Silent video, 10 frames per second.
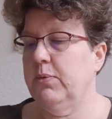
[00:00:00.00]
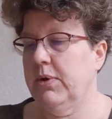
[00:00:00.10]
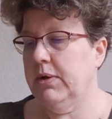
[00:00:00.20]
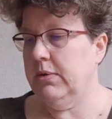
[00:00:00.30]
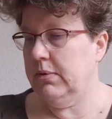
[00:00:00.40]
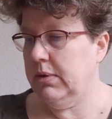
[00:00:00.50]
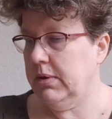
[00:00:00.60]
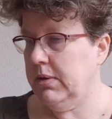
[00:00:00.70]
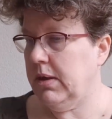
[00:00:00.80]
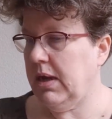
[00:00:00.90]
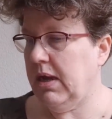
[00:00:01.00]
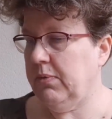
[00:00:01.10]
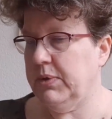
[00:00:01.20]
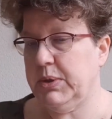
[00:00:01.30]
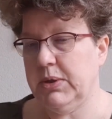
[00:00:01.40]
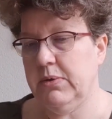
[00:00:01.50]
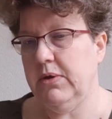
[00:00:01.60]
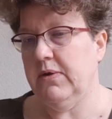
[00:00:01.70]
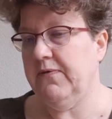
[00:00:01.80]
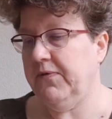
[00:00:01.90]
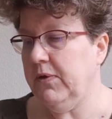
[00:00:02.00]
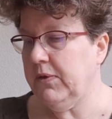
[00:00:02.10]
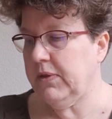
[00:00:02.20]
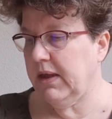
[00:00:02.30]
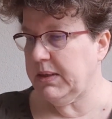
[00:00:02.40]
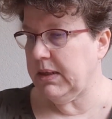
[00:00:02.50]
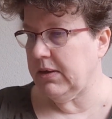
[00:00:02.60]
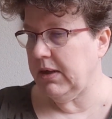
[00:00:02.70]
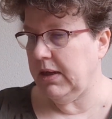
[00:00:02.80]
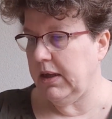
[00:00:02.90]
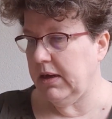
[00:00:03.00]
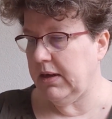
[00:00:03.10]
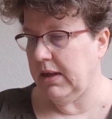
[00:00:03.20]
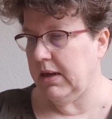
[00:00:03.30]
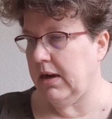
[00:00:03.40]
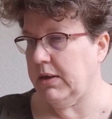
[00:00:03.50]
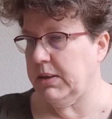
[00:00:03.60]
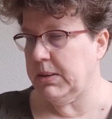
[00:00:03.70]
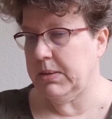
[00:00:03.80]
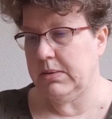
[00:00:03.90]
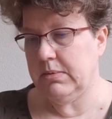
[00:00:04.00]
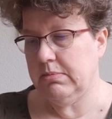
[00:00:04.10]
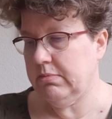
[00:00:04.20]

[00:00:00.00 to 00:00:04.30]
one. I will show you a few things that are in here that are just